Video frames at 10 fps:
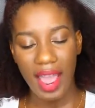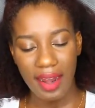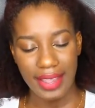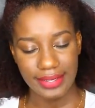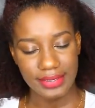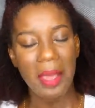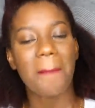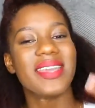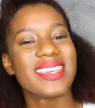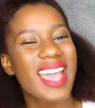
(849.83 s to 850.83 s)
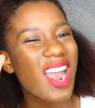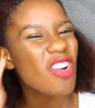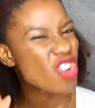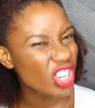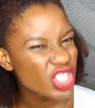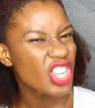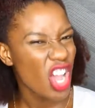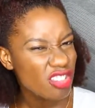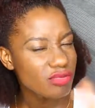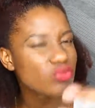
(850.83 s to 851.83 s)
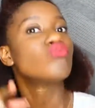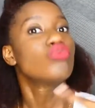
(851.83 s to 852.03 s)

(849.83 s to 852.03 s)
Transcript: alright, me not rush you